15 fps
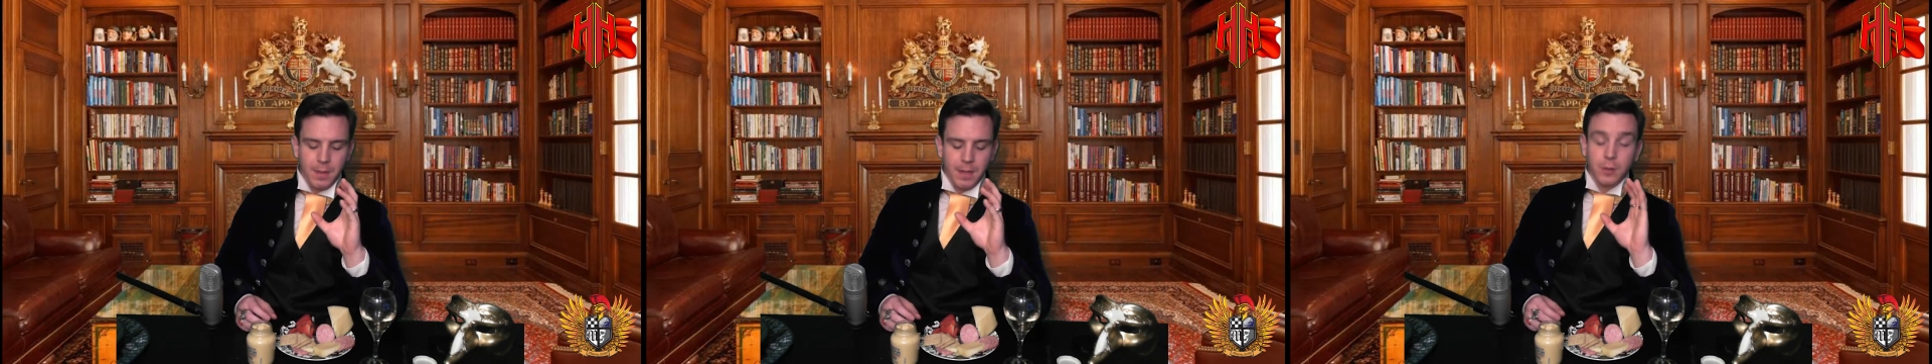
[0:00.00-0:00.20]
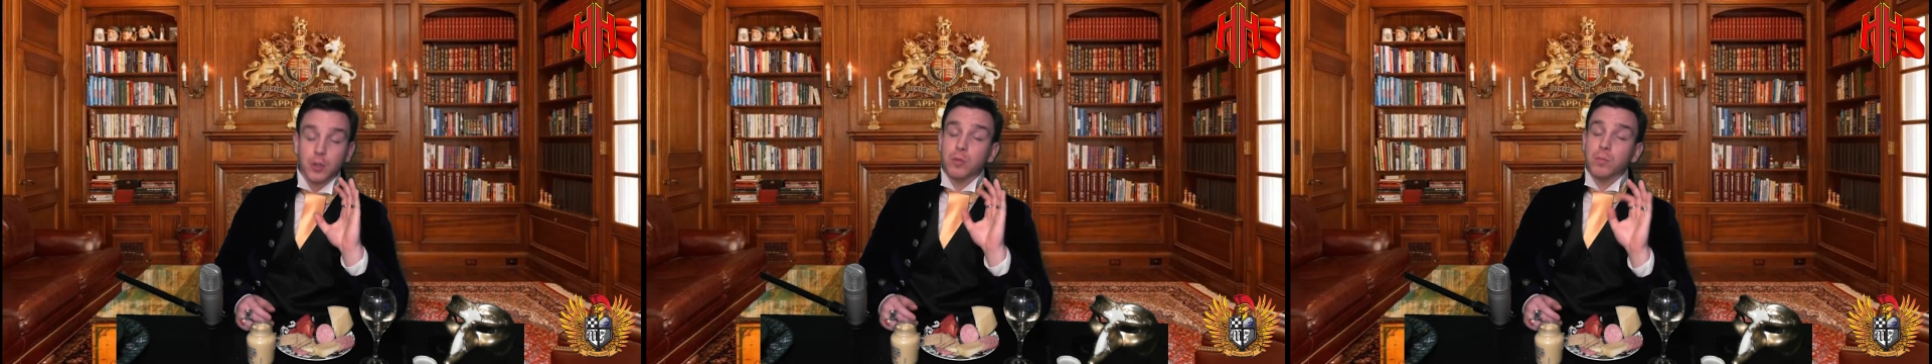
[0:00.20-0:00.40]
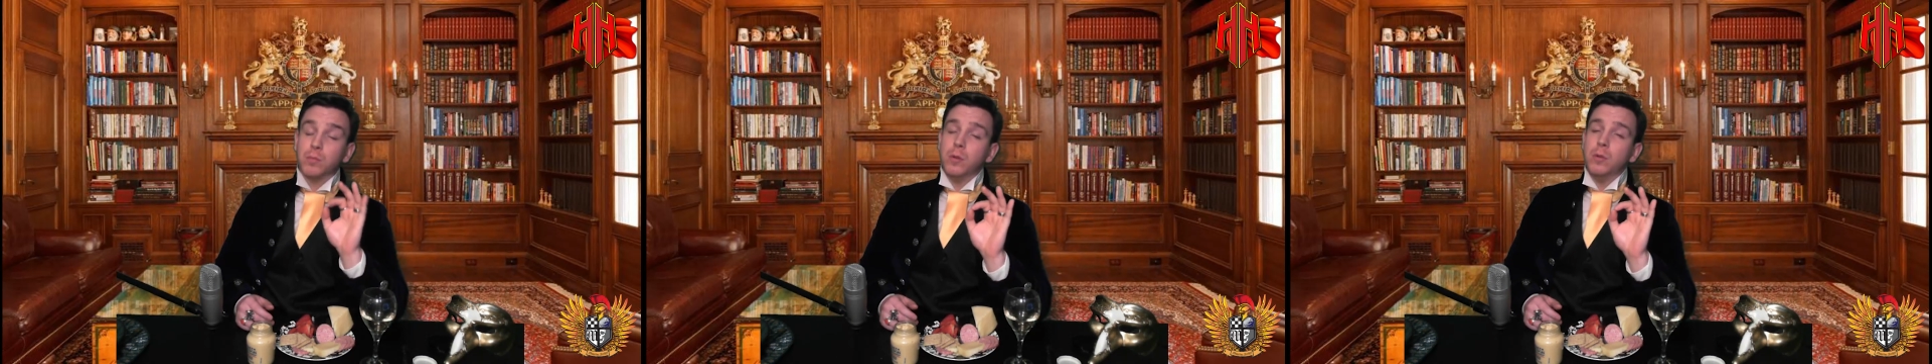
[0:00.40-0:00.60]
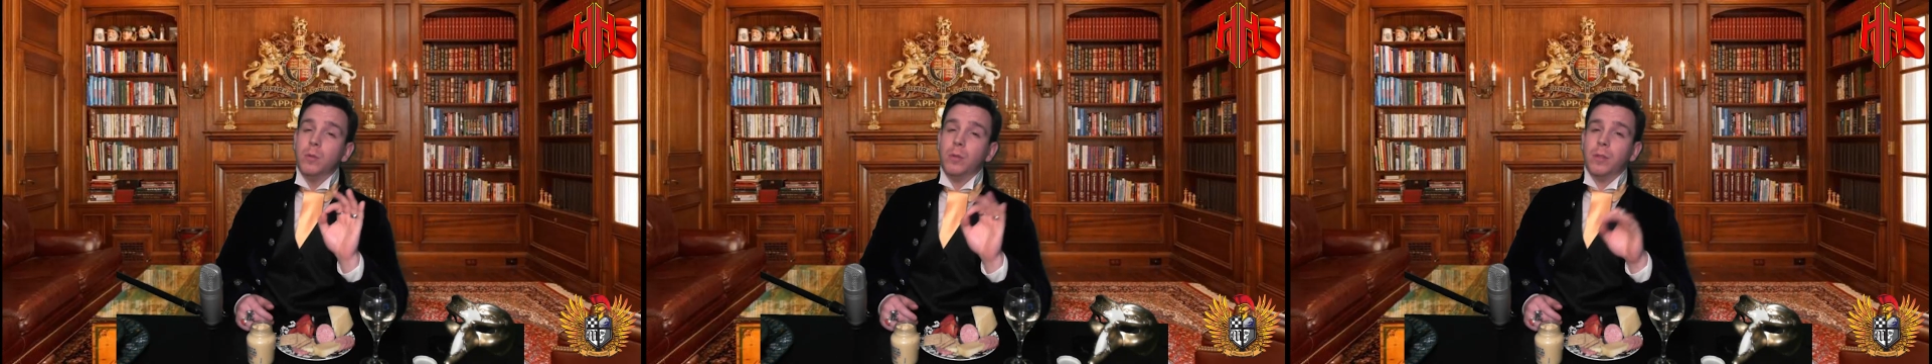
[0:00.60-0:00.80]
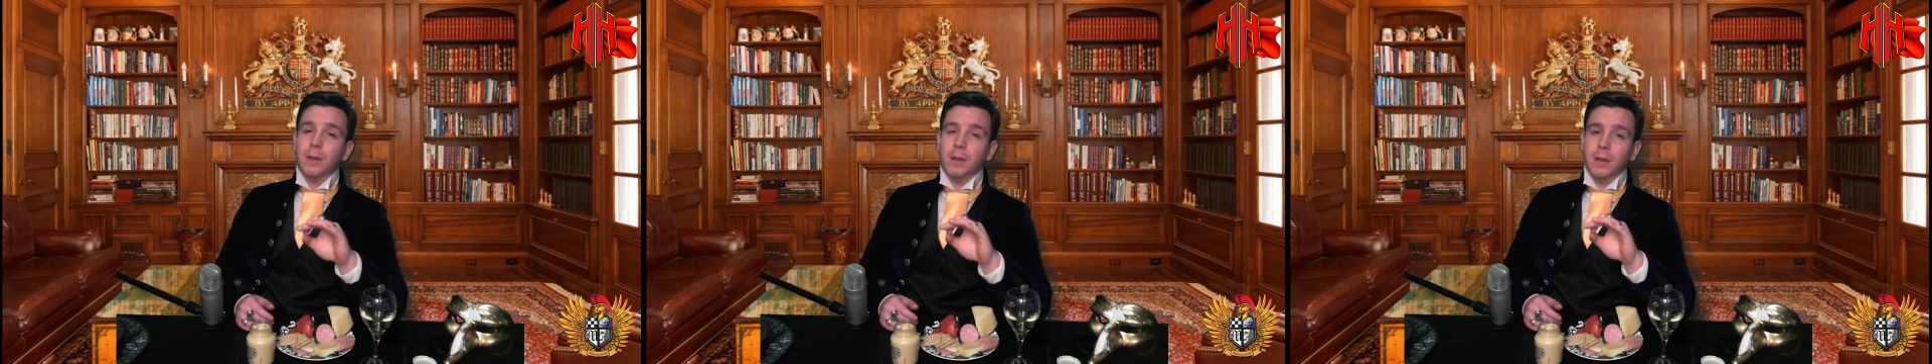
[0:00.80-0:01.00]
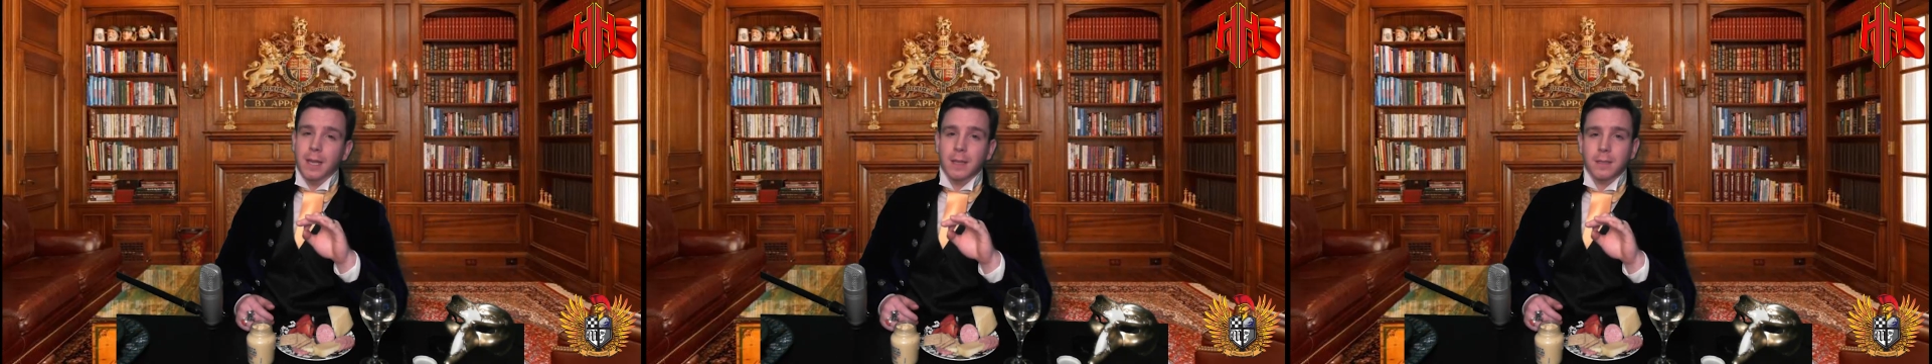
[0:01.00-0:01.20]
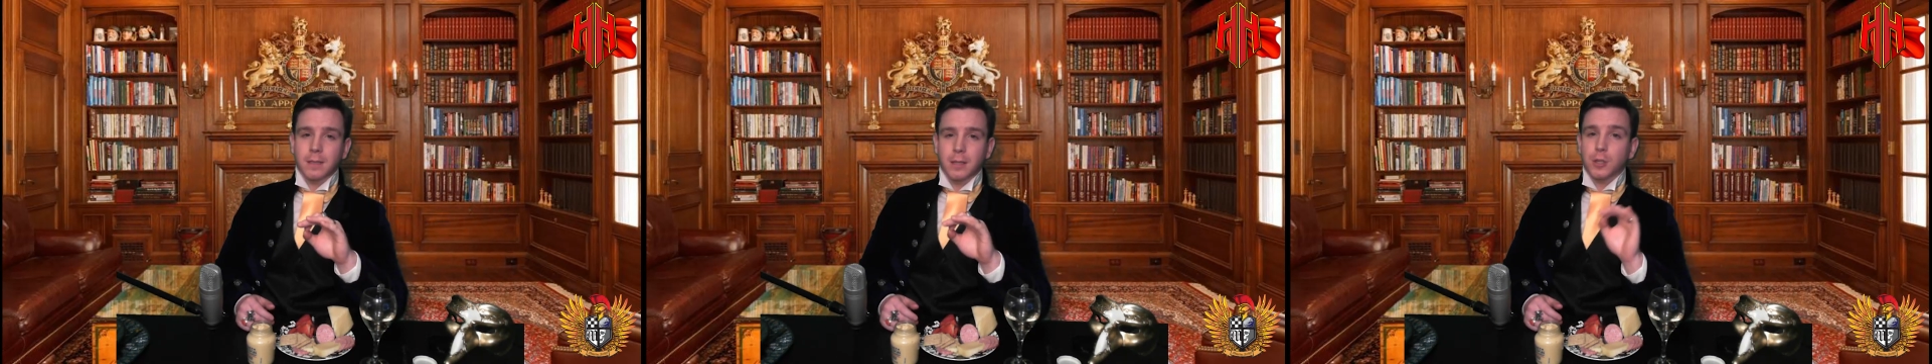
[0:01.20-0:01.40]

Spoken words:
the smoothness,